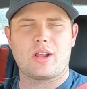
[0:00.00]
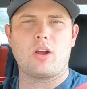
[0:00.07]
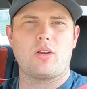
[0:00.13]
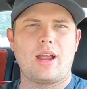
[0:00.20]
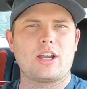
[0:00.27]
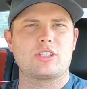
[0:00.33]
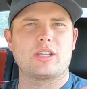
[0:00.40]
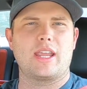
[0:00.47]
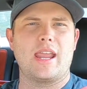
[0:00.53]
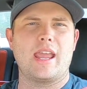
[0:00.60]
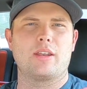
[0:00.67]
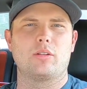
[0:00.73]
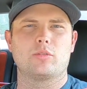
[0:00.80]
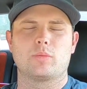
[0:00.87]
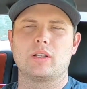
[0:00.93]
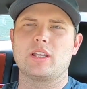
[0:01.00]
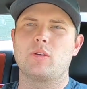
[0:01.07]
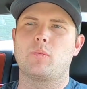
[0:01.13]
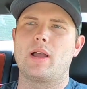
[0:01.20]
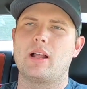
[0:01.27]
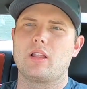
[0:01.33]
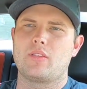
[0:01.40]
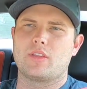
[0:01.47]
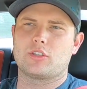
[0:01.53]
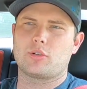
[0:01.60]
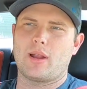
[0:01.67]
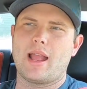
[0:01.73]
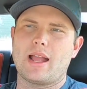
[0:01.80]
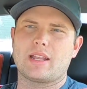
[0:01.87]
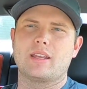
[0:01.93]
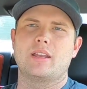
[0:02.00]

The car actually handled really well on the track,